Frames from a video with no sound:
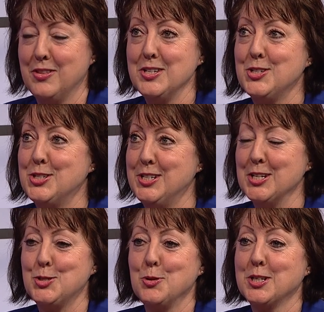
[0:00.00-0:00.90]
This
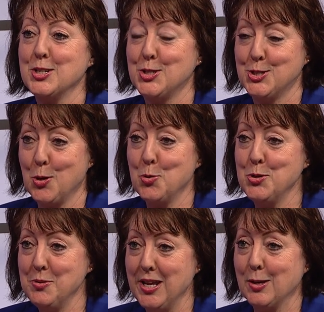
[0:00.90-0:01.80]
district is so
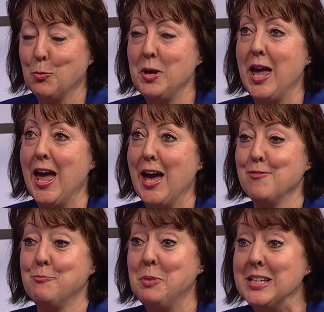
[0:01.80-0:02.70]
unique. We
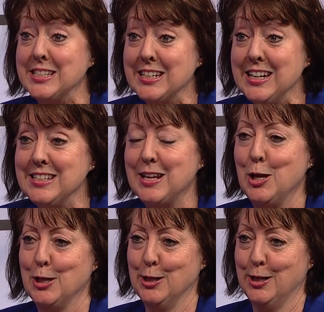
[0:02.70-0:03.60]
have big cities,
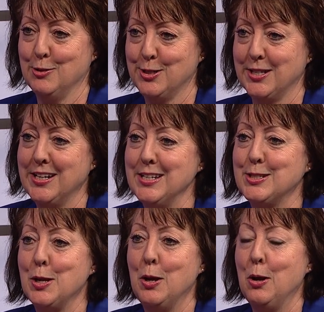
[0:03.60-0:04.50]
little
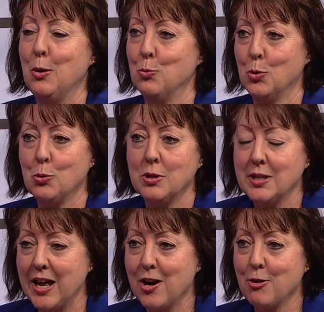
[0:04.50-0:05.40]
cities,
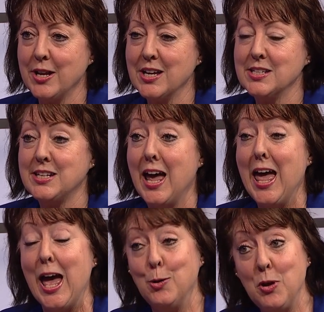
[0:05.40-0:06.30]
rural areas,
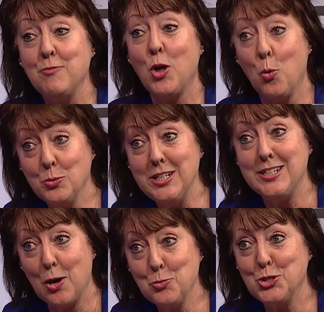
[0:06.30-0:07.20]
and we have the only
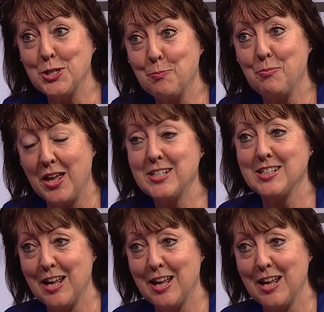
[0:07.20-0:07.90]
township that is